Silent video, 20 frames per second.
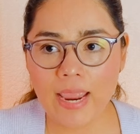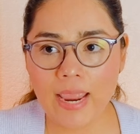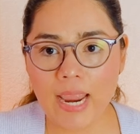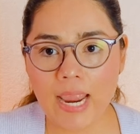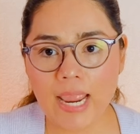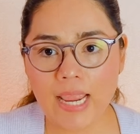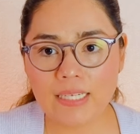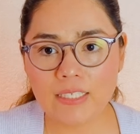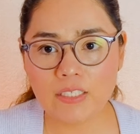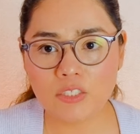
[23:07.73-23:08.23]

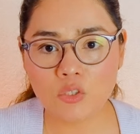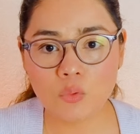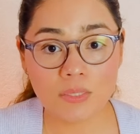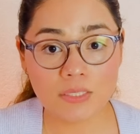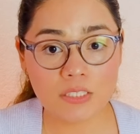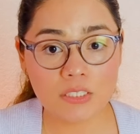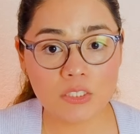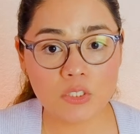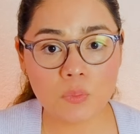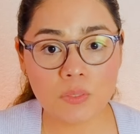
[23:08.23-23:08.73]
and
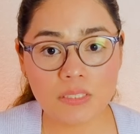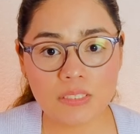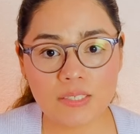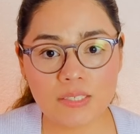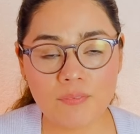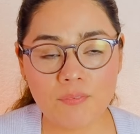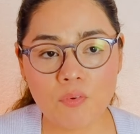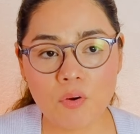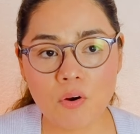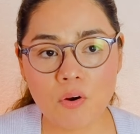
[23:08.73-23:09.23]

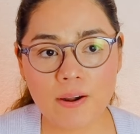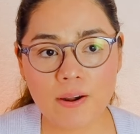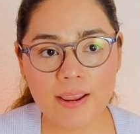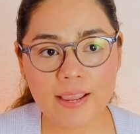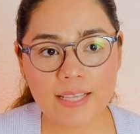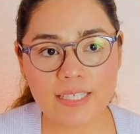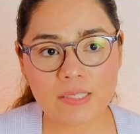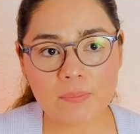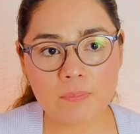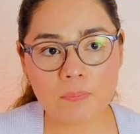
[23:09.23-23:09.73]
2024
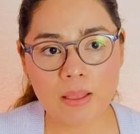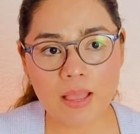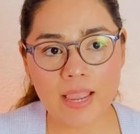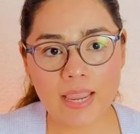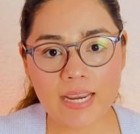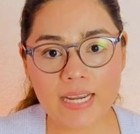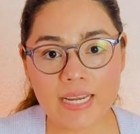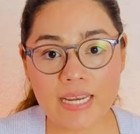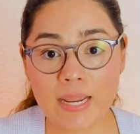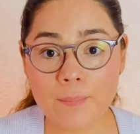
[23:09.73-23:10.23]
is
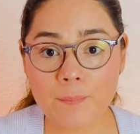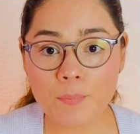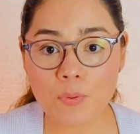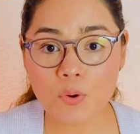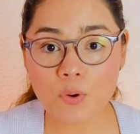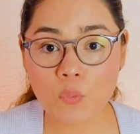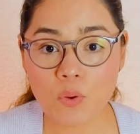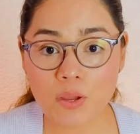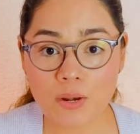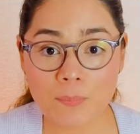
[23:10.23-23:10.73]
my
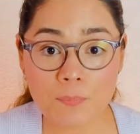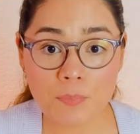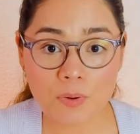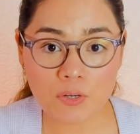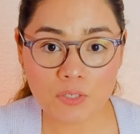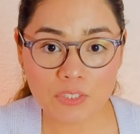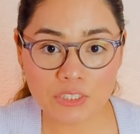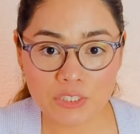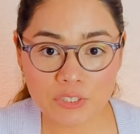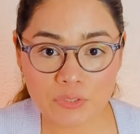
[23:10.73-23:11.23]
number 1
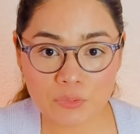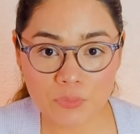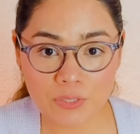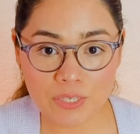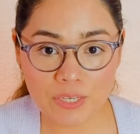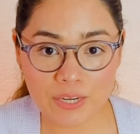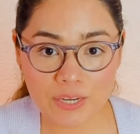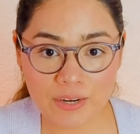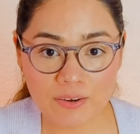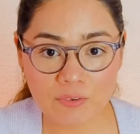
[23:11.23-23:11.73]
personal
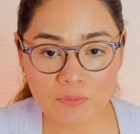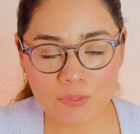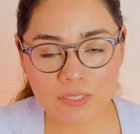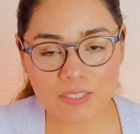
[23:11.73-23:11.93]
year,